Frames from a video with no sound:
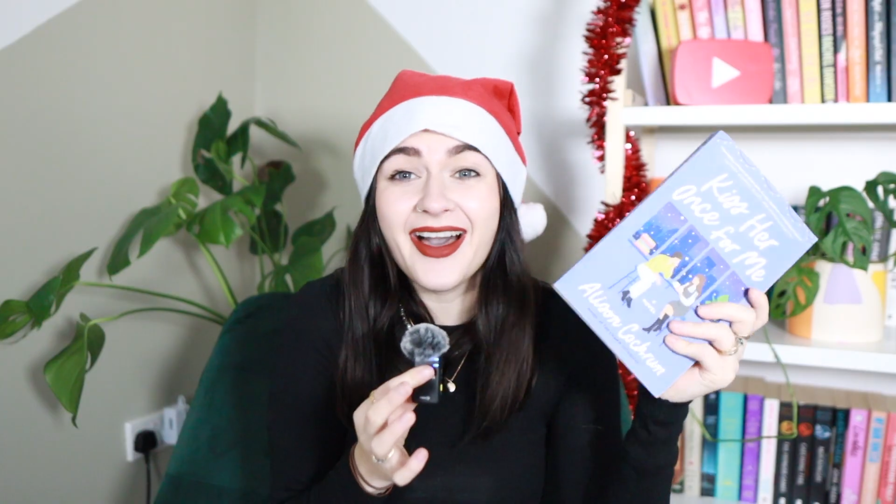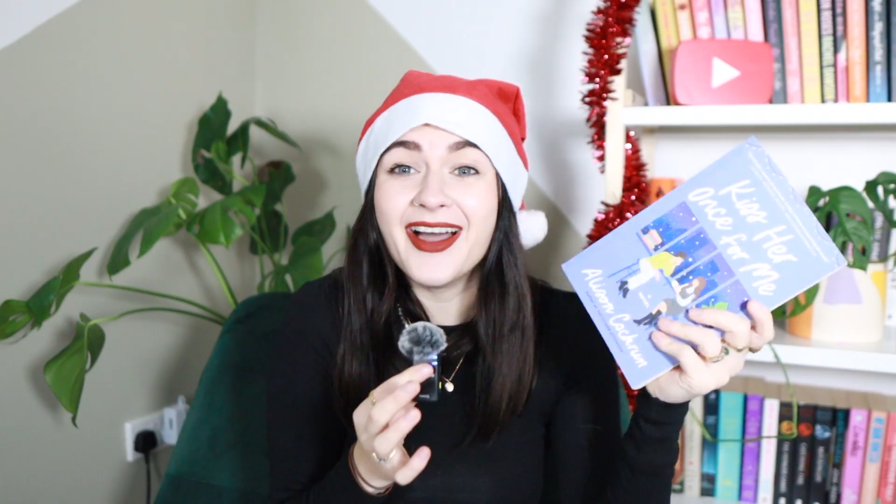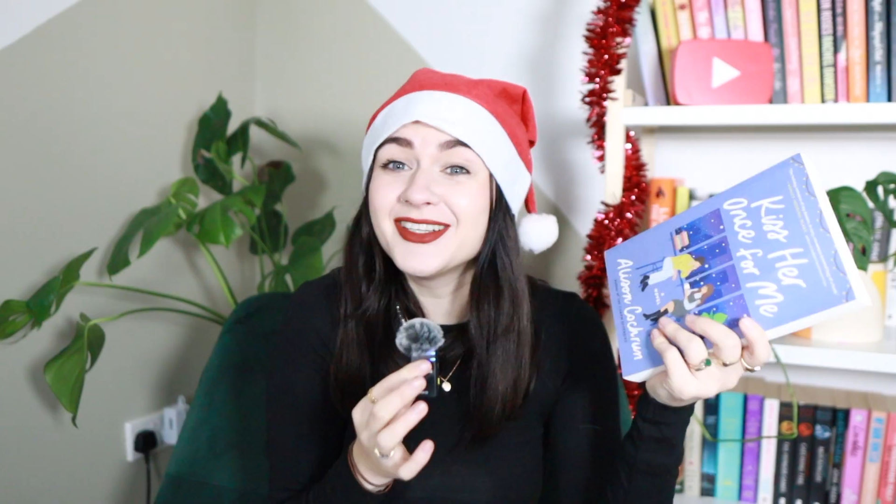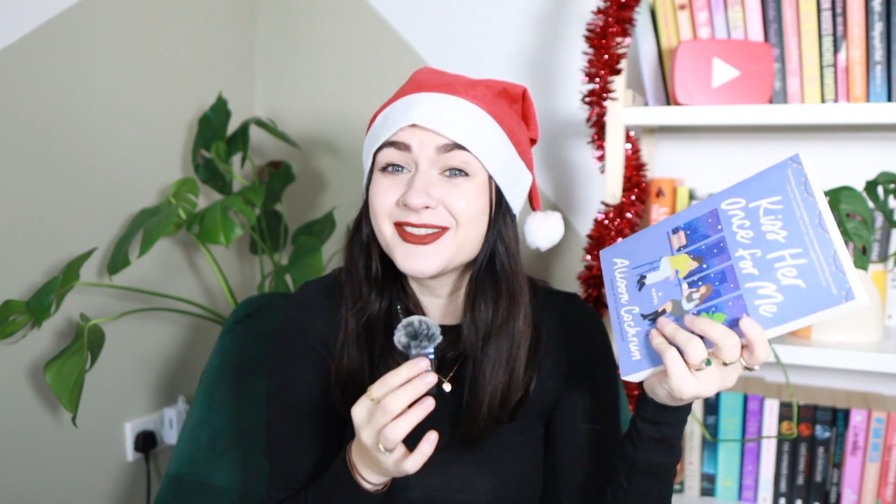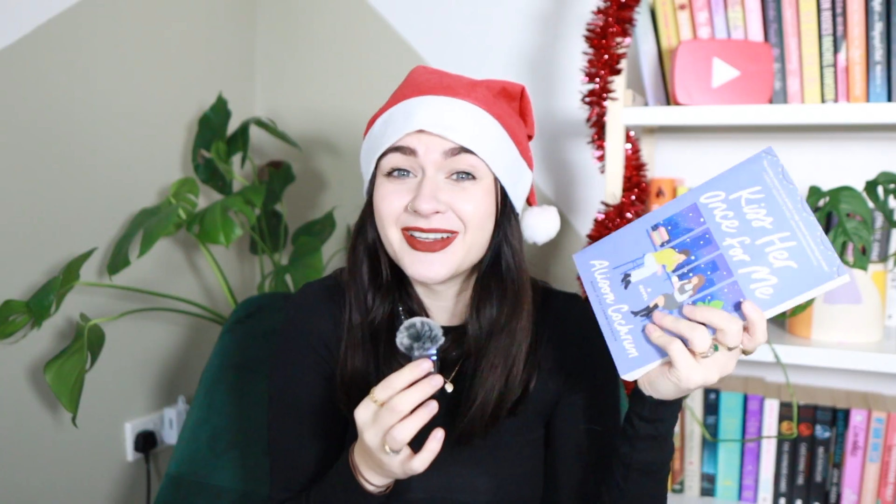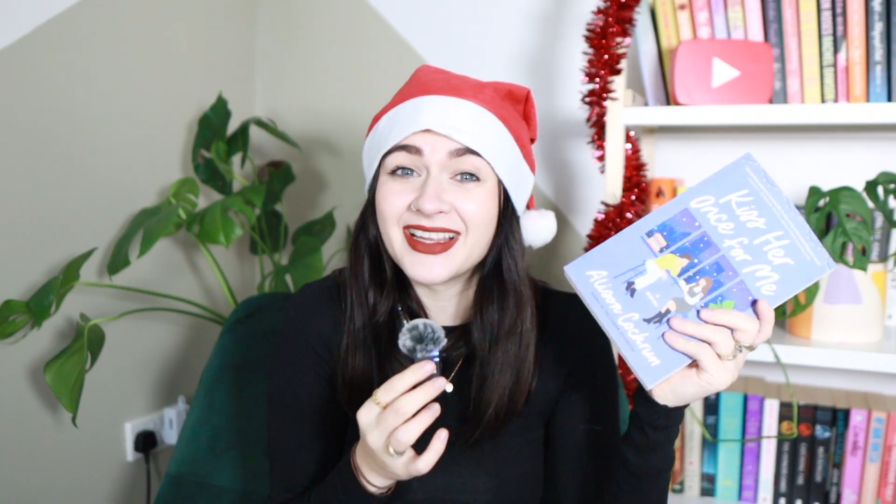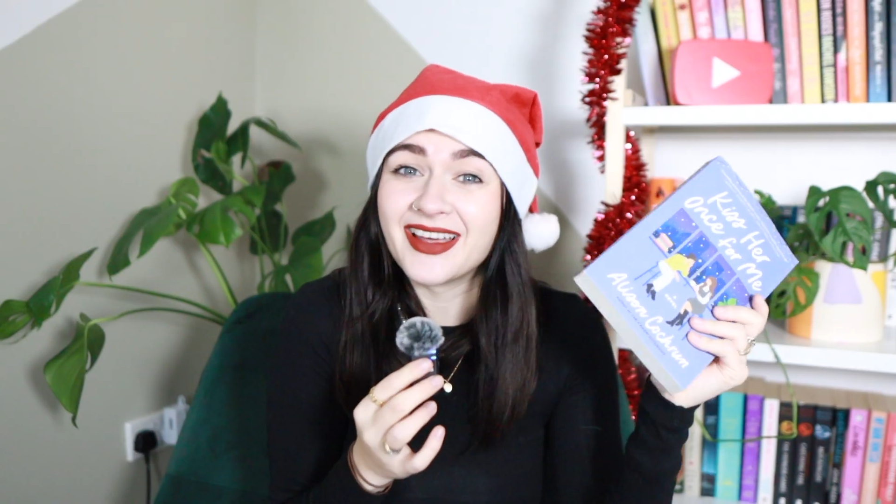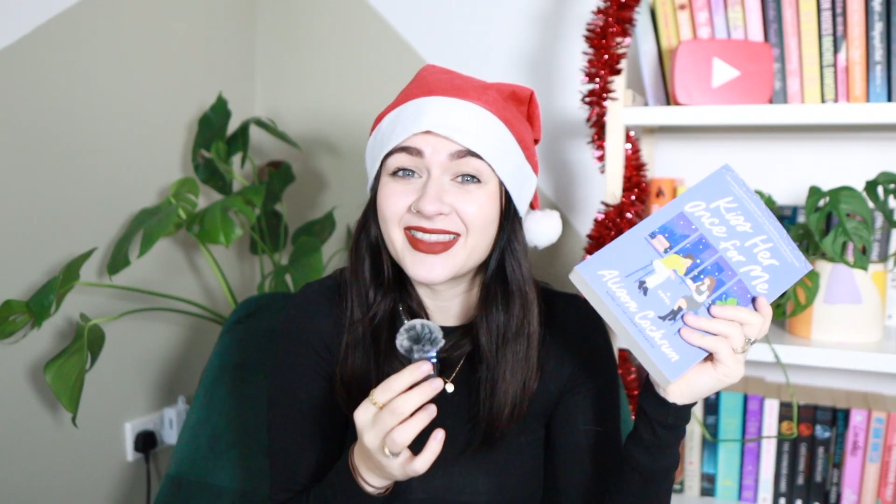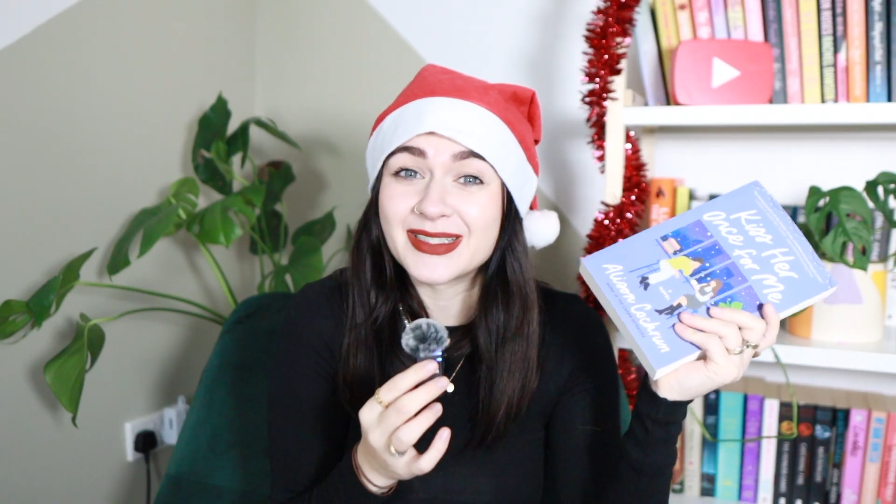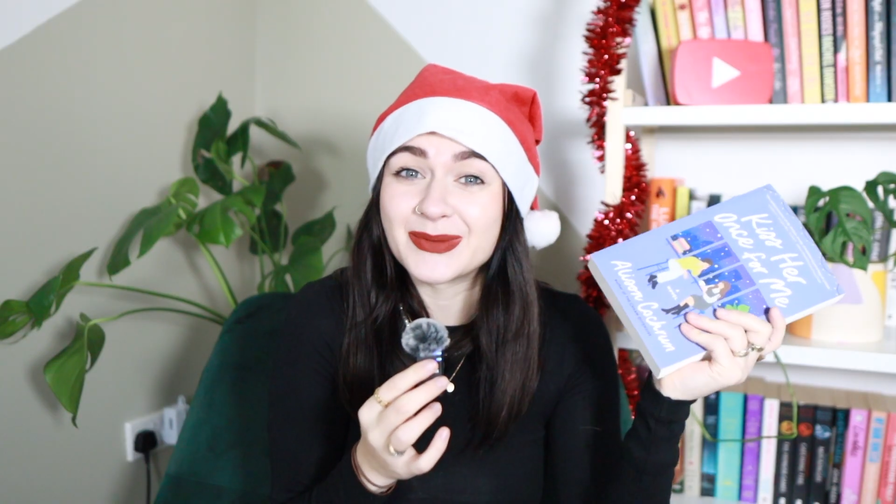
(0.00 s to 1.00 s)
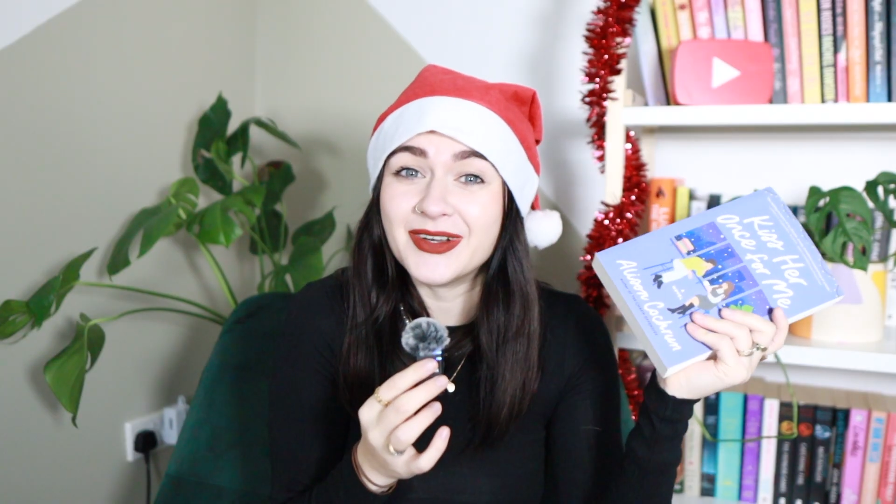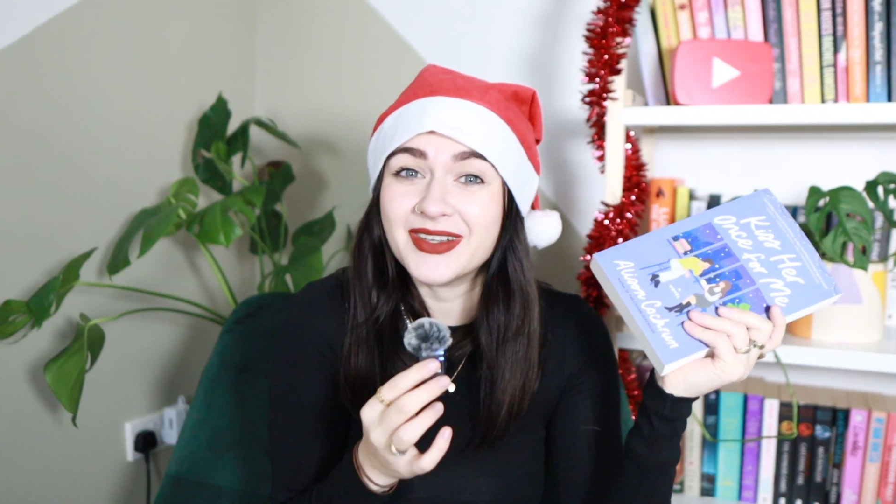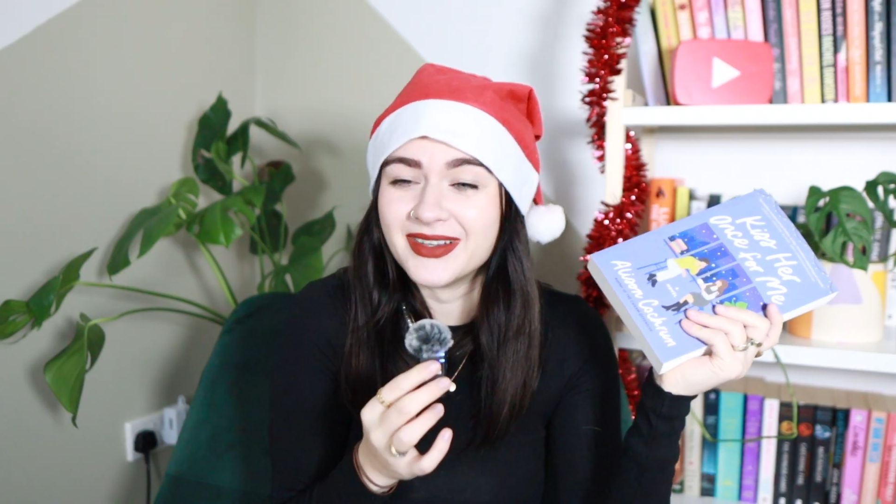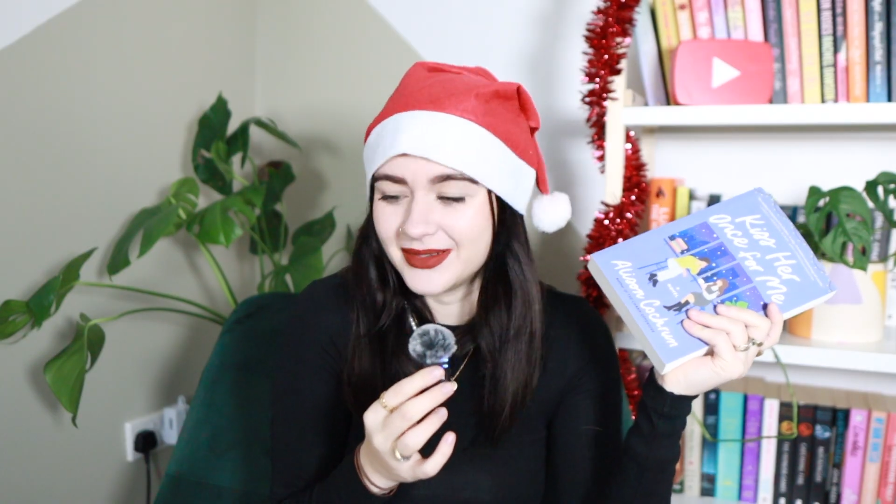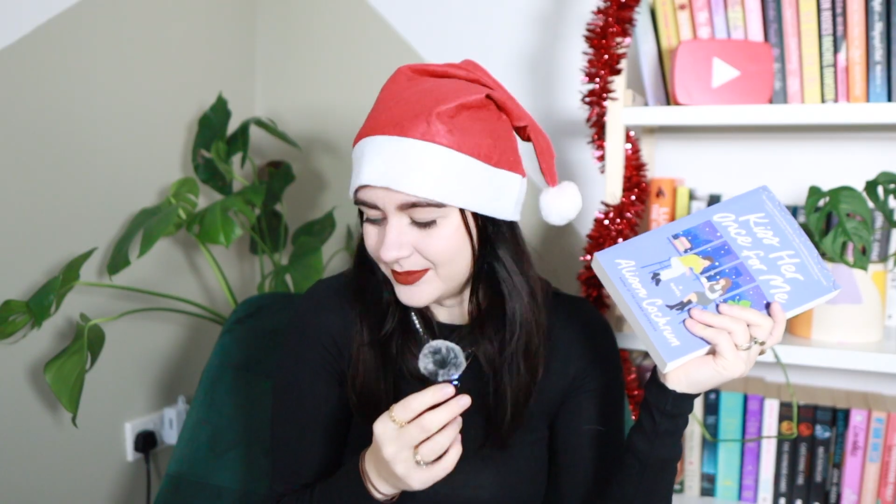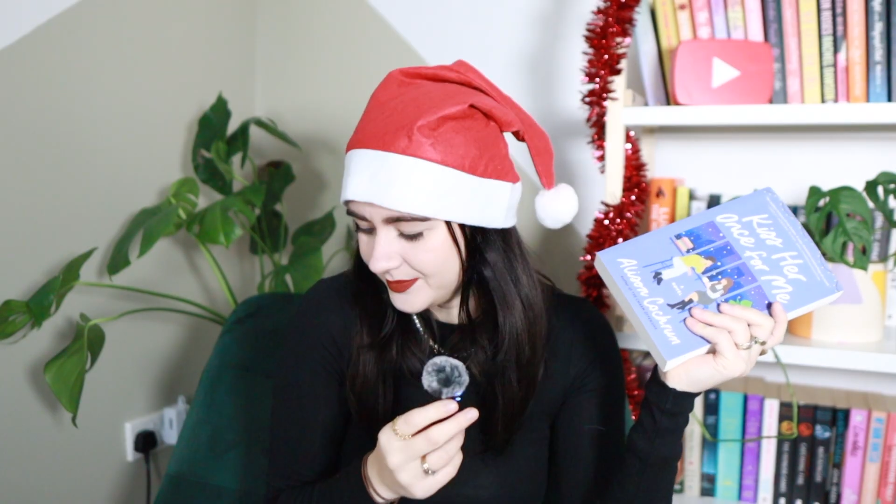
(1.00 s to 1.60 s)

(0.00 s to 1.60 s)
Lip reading: I just really like this one.